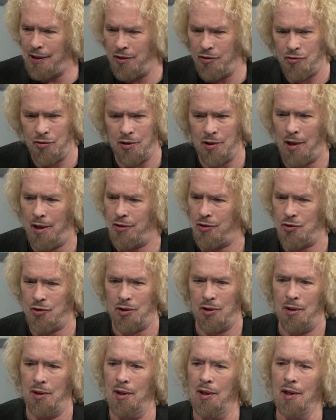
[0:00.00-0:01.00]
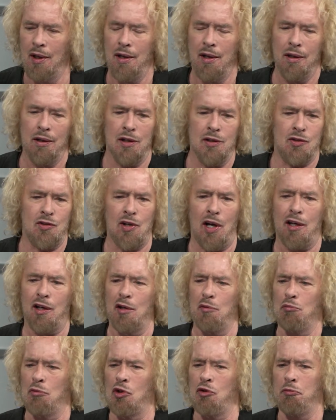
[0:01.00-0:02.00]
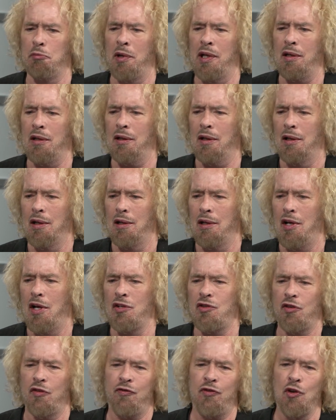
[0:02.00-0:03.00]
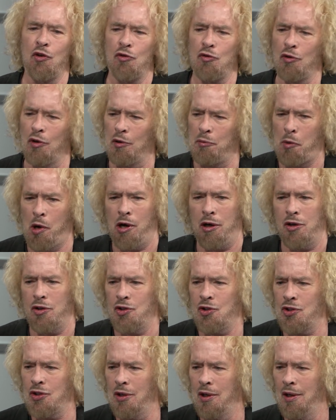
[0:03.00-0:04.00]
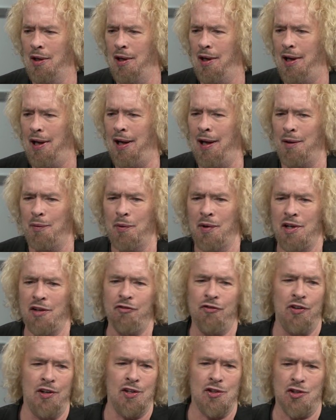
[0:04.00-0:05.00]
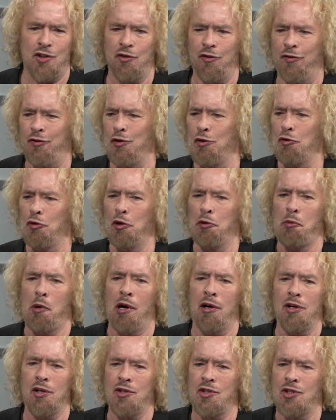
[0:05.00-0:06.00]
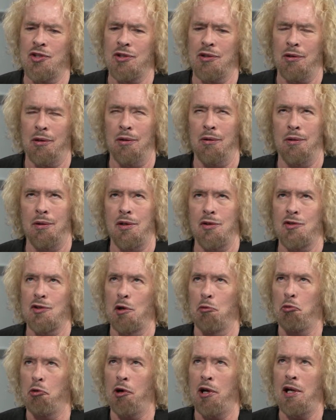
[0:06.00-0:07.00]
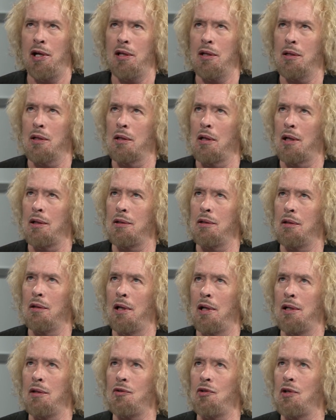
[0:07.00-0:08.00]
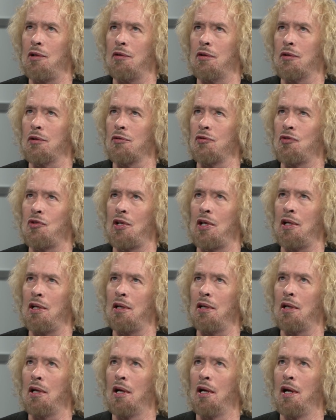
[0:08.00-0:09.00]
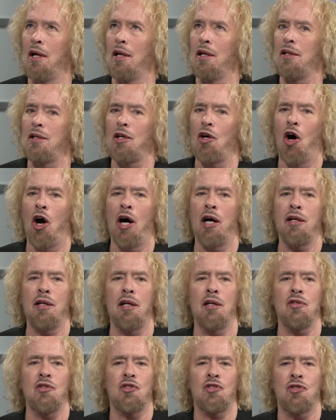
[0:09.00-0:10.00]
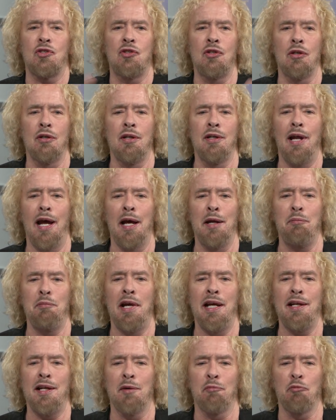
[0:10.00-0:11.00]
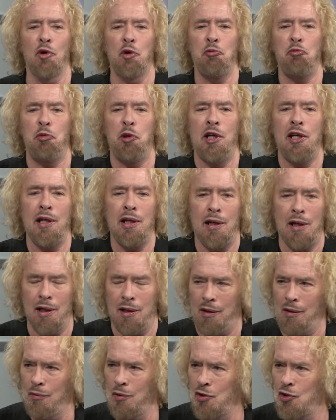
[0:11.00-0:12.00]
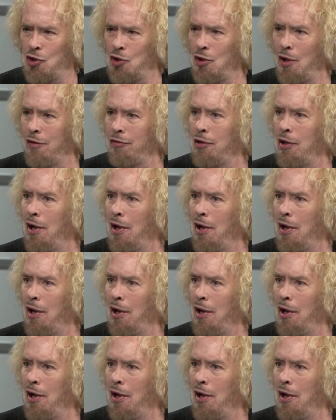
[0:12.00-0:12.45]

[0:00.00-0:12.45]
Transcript: introduction. The second movement is a funeral march. And when he finished the funeral march on December 8th, 1813, the audience stood and made him repeat it, which never